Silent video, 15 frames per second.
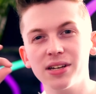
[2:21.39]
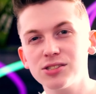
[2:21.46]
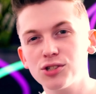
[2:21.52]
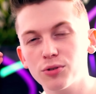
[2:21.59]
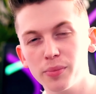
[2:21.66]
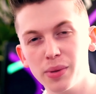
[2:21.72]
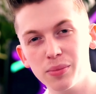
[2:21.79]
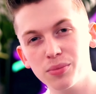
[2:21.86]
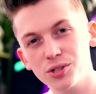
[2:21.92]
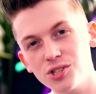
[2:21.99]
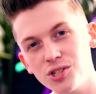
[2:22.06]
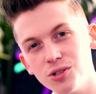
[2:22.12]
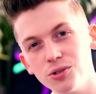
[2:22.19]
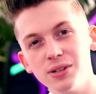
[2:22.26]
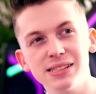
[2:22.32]
thing to remember
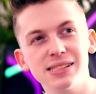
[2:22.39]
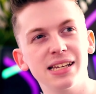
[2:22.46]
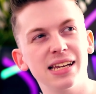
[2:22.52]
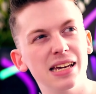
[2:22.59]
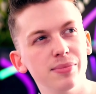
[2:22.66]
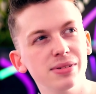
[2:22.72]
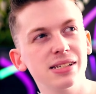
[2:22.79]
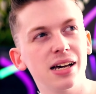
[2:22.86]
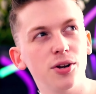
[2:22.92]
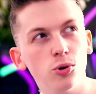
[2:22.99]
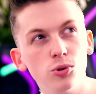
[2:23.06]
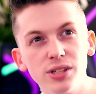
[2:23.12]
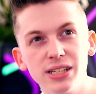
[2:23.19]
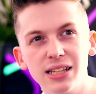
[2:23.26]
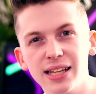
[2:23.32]
too is that Amazon
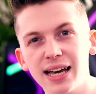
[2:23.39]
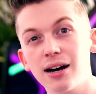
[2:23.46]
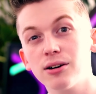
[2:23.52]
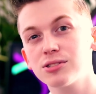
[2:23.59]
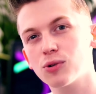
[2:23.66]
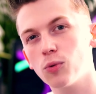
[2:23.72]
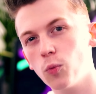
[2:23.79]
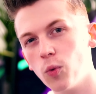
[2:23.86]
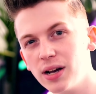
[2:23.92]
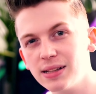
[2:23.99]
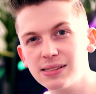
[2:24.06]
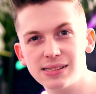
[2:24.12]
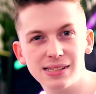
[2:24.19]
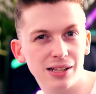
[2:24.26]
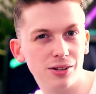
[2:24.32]
only allows
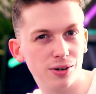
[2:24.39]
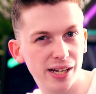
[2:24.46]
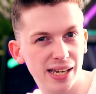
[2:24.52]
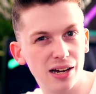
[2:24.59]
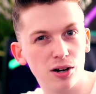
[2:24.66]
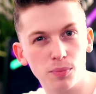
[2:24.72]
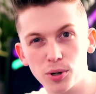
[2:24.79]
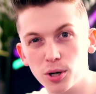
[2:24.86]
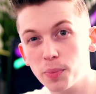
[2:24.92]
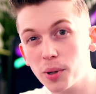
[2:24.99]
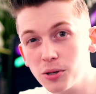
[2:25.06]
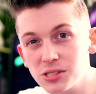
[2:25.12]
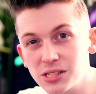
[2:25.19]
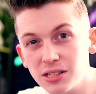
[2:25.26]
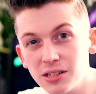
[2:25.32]
one seller account per
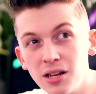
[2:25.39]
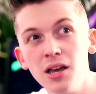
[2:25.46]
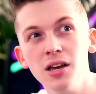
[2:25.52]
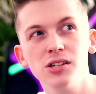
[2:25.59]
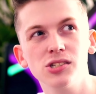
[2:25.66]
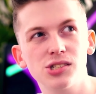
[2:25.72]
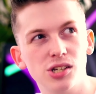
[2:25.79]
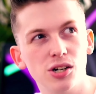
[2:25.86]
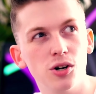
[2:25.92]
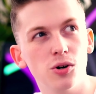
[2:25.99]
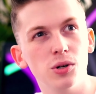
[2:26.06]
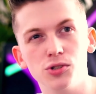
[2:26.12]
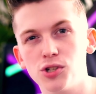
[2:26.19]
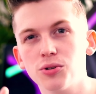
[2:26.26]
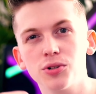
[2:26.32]
person,
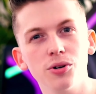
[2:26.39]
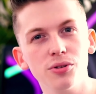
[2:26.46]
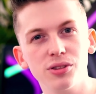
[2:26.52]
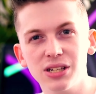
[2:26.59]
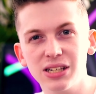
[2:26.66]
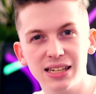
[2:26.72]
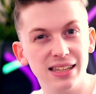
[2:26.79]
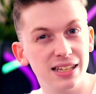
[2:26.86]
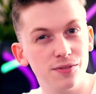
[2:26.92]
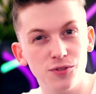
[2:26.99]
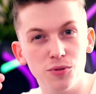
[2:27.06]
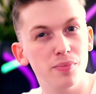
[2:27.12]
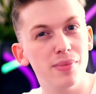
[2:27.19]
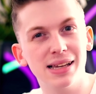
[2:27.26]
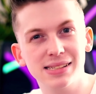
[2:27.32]
so don't go thinking that if
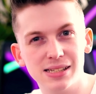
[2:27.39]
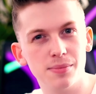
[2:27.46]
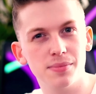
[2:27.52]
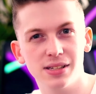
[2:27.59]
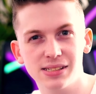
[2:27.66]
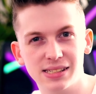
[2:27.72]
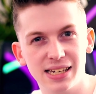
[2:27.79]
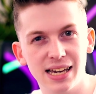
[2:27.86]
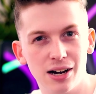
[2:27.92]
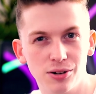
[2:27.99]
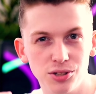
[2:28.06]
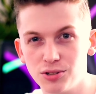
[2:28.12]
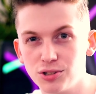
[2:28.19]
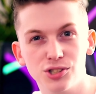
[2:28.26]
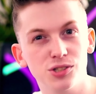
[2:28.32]
you mess up this
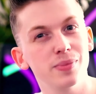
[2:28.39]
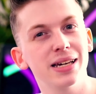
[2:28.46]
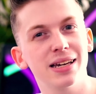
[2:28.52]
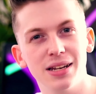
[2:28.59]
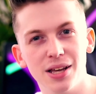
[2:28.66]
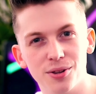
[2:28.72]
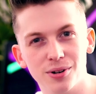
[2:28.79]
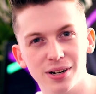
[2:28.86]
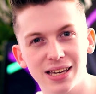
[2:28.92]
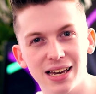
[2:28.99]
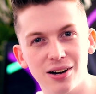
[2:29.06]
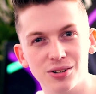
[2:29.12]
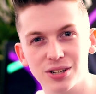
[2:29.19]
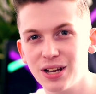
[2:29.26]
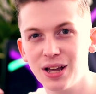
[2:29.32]
account, you can just make another
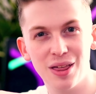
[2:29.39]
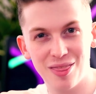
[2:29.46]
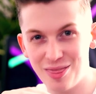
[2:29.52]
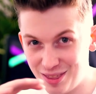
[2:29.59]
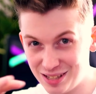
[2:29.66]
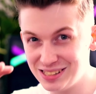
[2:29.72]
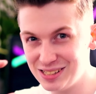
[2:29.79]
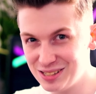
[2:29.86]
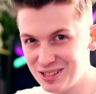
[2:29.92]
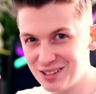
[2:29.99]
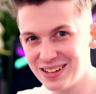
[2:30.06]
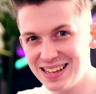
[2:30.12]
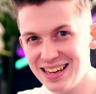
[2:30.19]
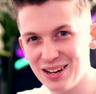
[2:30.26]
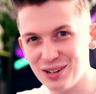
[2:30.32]
account. This is
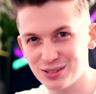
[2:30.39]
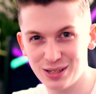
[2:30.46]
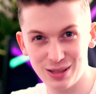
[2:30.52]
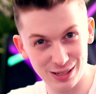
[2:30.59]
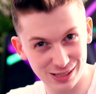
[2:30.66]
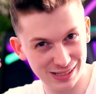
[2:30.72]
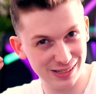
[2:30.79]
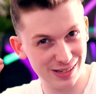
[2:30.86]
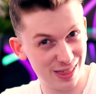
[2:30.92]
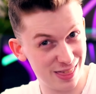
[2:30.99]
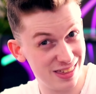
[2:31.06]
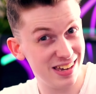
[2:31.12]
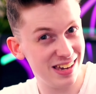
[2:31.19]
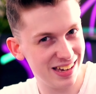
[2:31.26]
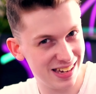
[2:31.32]
your account. This is
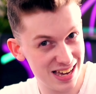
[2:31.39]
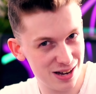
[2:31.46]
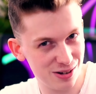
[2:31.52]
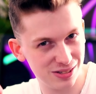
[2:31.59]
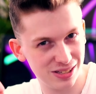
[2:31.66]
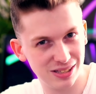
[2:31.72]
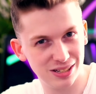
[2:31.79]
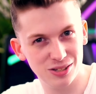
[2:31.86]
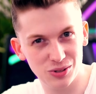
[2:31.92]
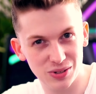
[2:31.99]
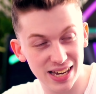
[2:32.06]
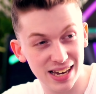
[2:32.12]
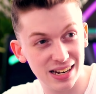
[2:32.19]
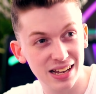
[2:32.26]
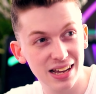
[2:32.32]
the account that you
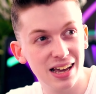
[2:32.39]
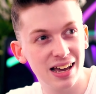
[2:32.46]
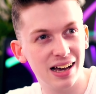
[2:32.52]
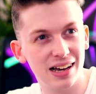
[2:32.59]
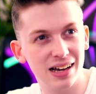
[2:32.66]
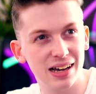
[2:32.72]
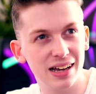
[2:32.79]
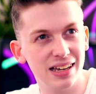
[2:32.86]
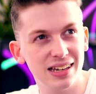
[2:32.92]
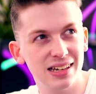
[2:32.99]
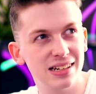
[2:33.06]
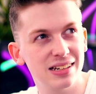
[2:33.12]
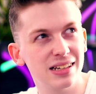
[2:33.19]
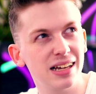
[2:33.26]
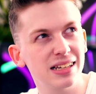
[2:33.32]
get,
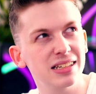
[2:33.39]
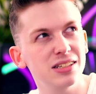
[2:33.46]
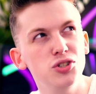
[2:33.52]
and